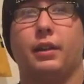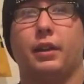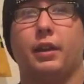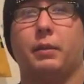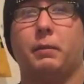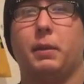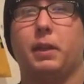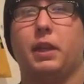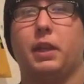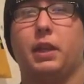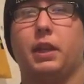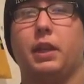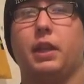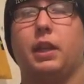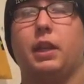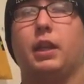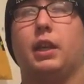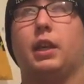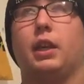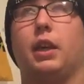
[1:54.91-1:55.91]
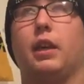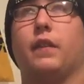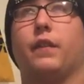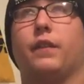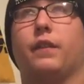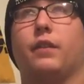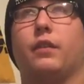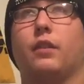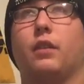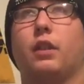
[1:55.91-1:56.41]
I mean,
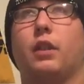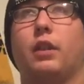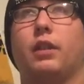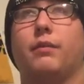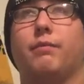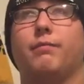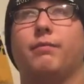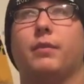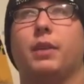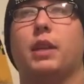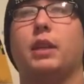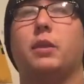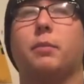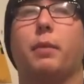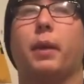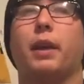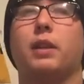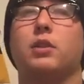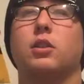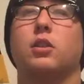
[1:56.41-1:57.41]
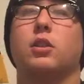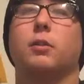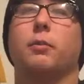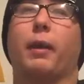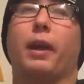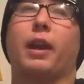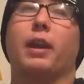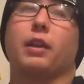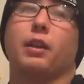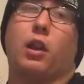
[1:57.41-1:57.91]
it depends on your
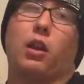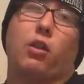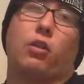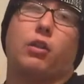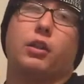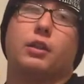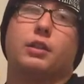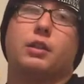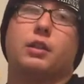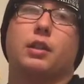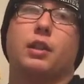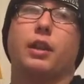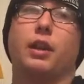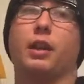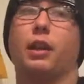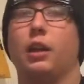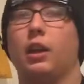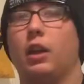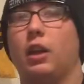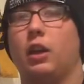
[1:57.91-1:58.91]
pain tolerance. Like,